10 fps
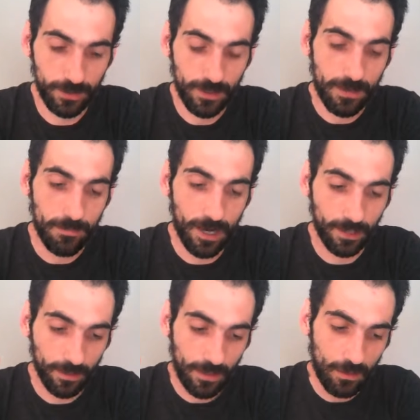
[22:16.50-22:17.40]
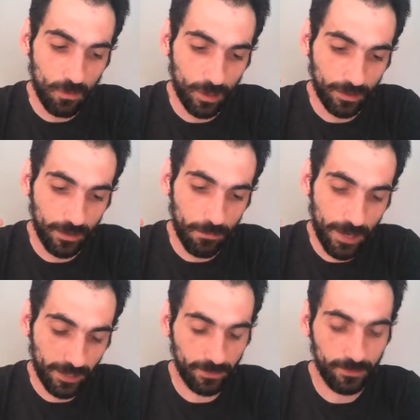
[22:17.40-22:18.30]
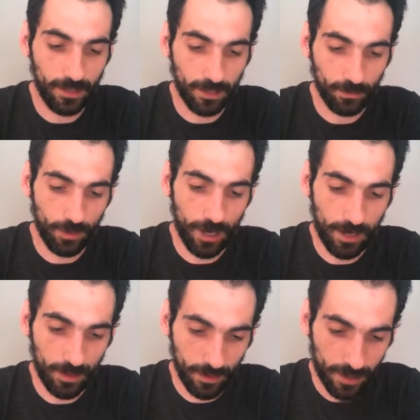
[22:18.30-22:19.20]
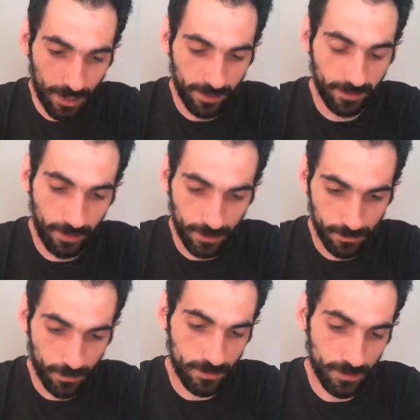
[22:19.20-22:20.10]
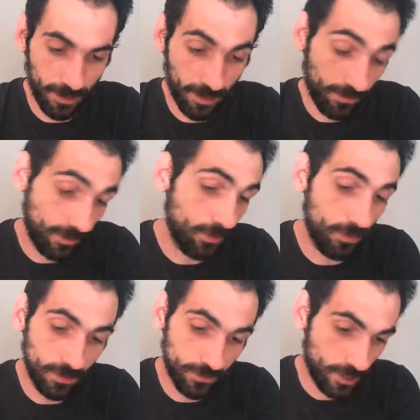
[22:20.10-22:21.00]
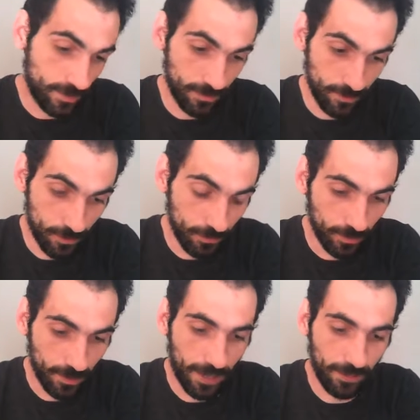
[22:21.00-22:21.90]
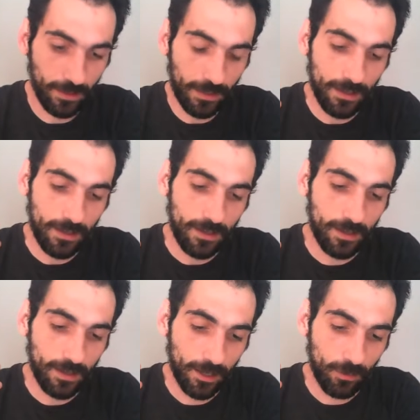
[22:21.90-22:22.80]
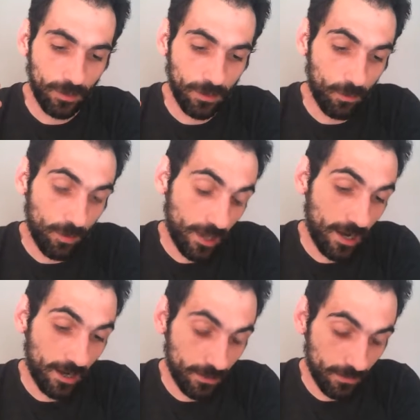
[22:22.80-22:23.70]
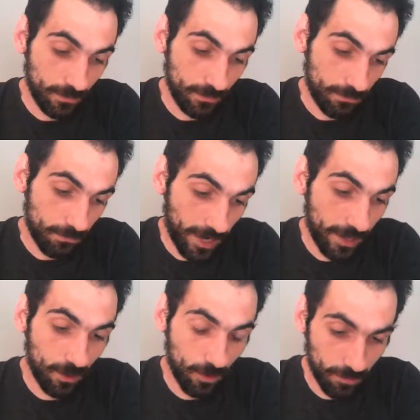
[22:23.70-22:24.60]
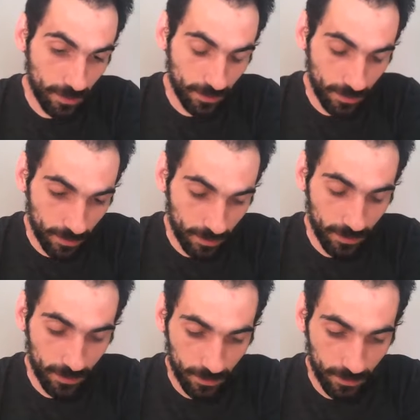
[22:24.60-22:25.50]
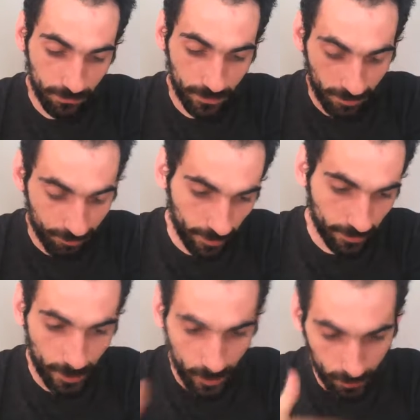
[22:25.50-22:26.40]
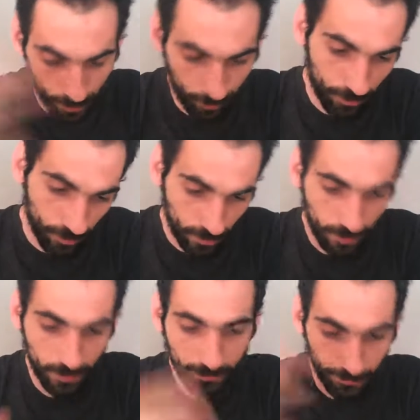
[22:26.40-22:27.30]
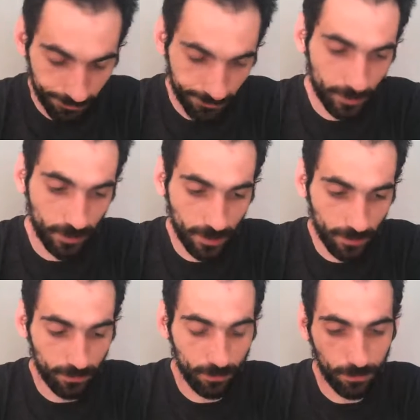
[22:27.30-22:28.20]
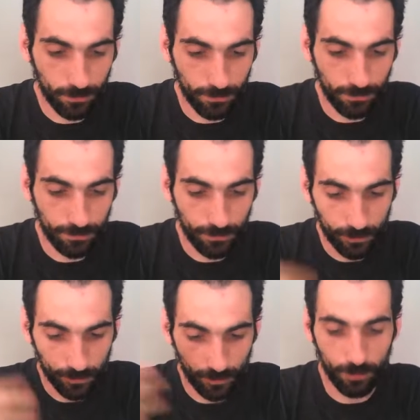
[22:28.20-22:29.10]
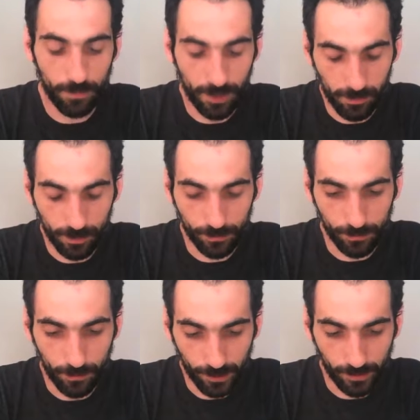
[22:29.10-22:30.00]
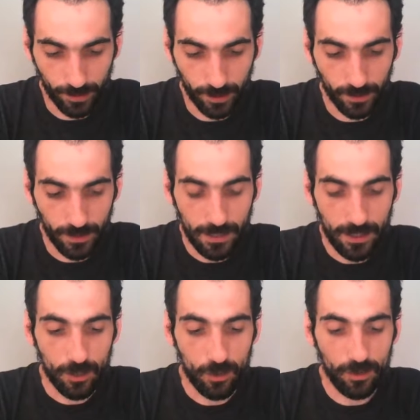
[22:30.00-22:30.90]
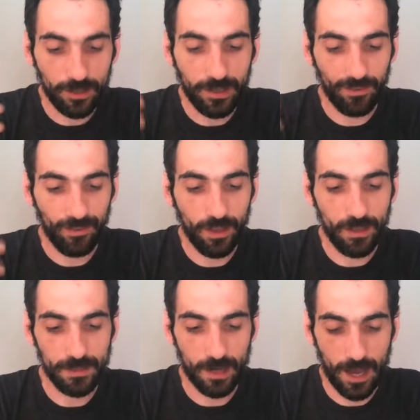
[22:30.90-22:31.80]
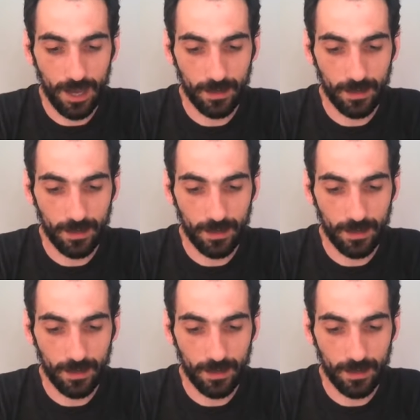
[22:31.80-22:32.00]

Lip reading: But what the metrics that we are currently exposing, and I think we'll just resume to that, and we are planning on building a Grafana dashboard for the Toolkit, so you'll be able to monitor it. You'll get things like